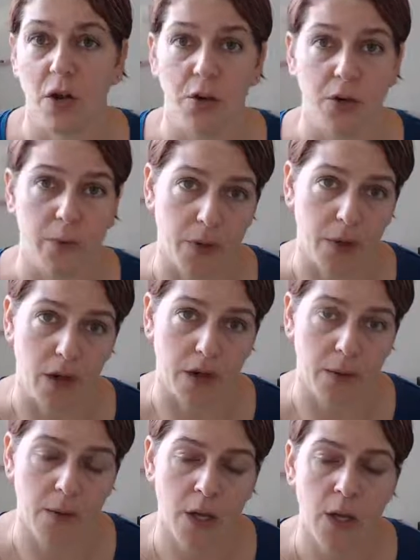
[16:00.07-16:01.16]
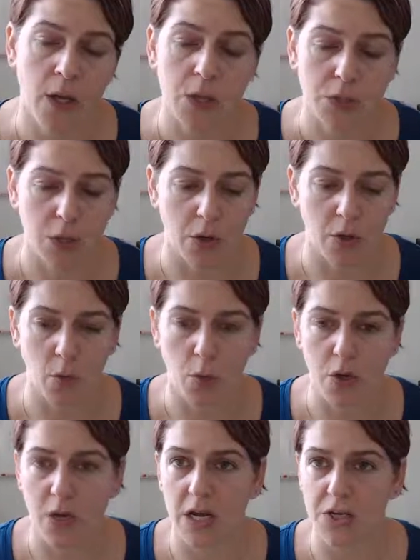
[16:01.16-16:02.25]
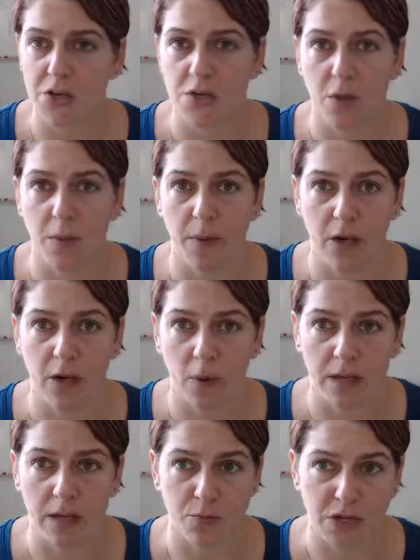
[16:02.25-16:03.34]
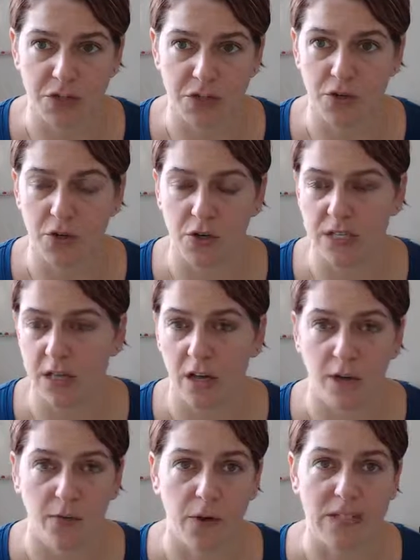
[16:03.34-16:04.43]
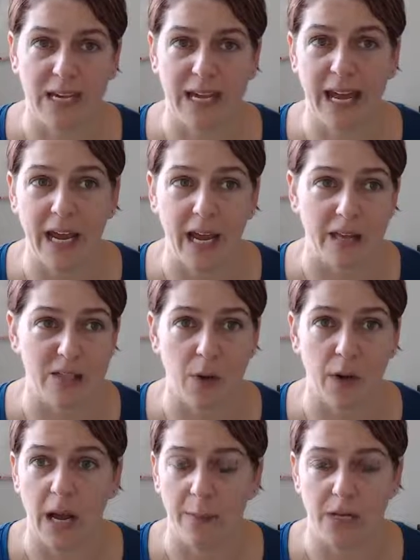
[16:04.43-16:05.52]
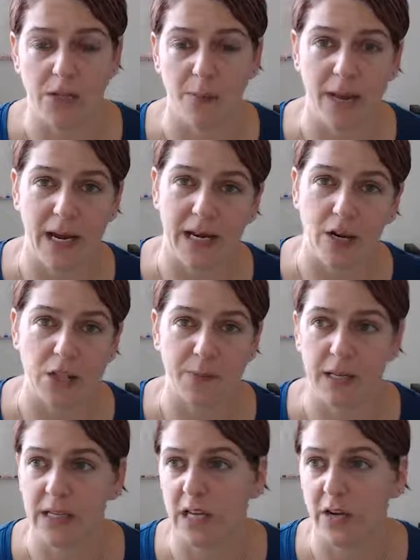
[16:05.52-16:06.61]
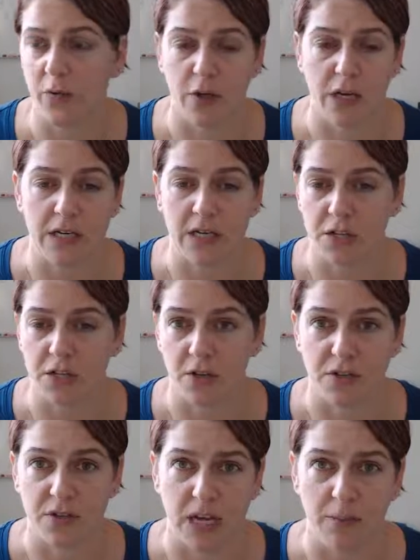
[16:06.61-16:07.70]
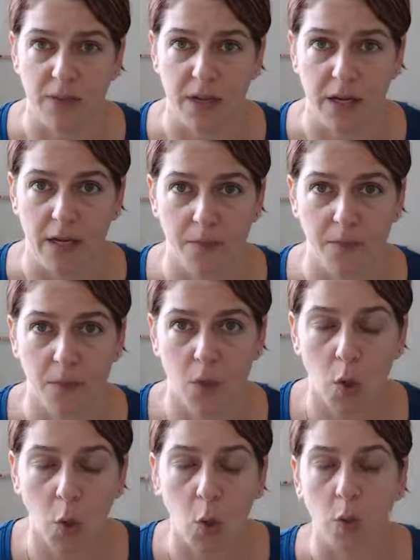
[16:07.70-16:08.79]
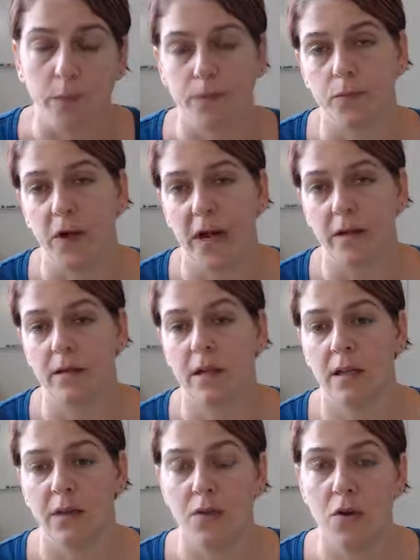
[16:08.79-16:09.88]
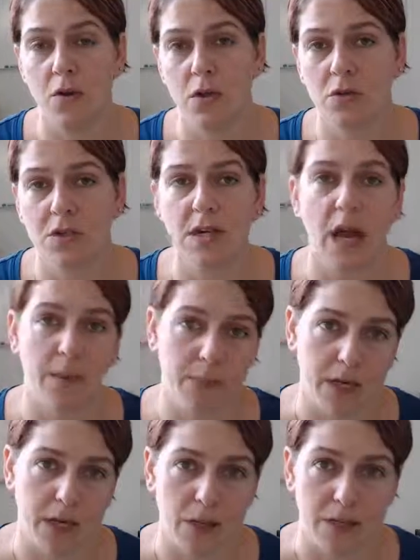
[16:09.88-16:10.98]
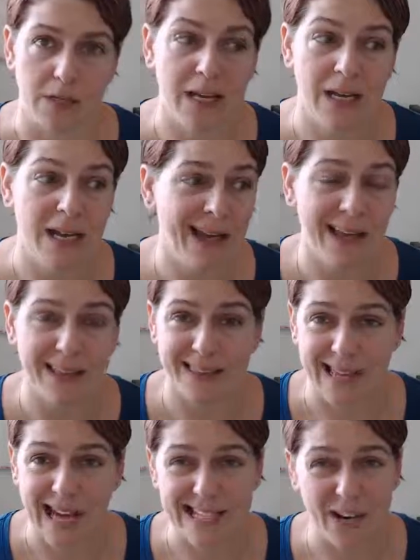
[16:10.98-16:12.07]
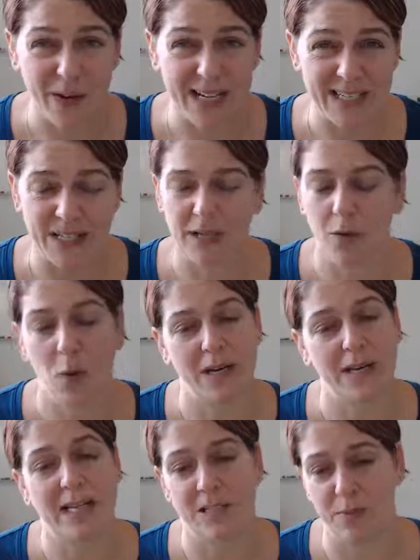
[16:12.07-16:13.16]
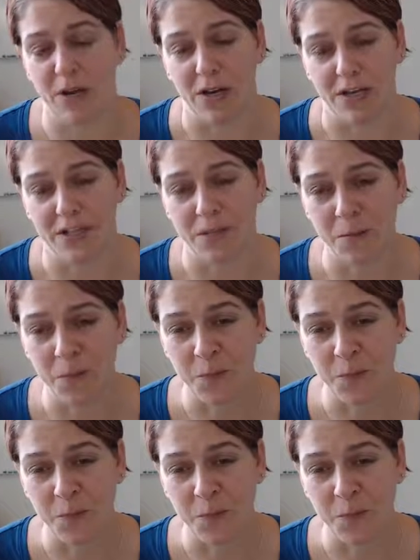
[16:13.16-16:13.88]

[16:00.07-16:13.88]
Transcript: on your blog. So when you get your domain rights registered, you're going to tell all your friends, like, hey, that's where I got my domain. Here's my link if you're looking to start the same thing. Cool, right? If you use it, I'm going to use it. That's how Wendy, let's be honest.